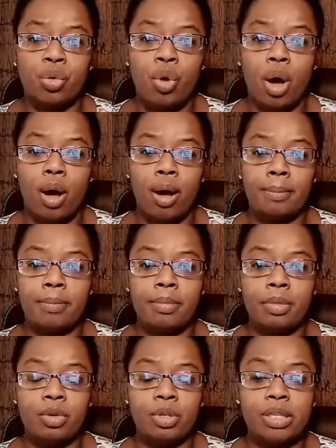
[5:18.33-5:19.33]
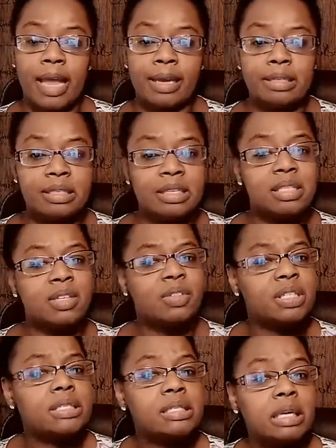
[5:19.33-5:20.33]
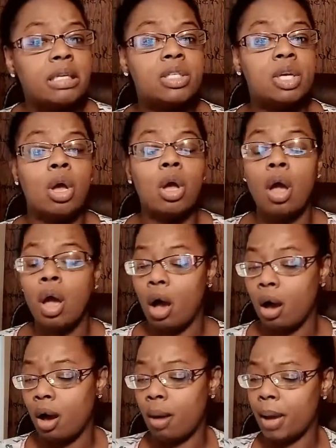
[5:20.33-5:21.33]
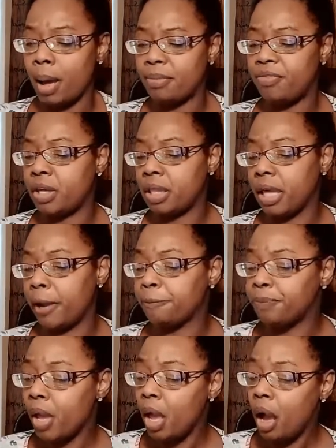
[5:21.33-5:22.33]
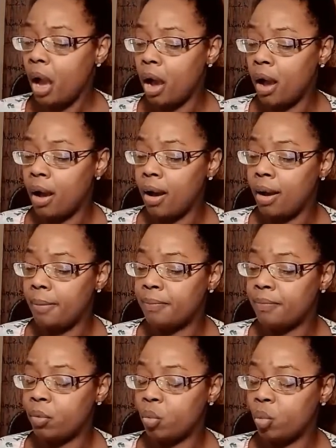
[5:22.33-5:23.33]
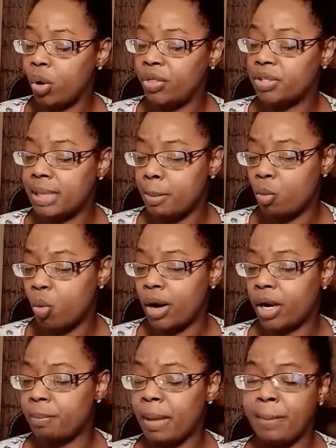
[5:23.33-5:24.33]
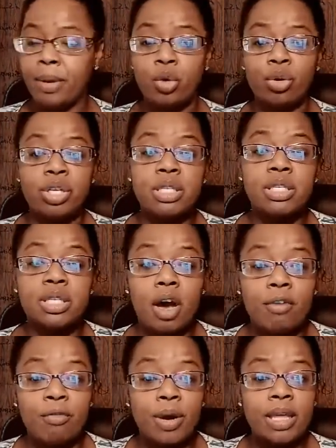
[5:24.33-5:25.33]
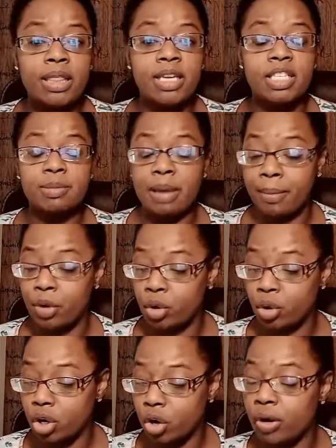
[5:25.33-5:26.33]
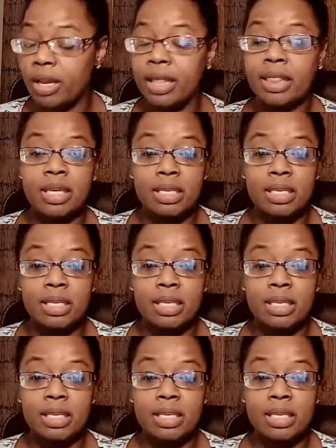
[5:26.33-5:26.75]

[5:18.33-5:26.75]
There's like a sense of deceit I'm feeling with someone, and maybe you're discovering this, maybe you're learning this